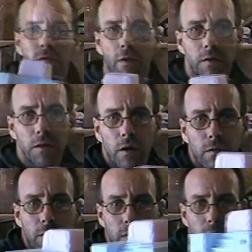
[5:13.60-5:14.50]
Okay,
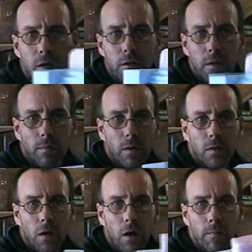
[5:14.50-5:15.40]
finished carving the stairs
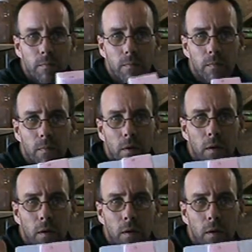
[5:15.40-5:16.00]
up to the top.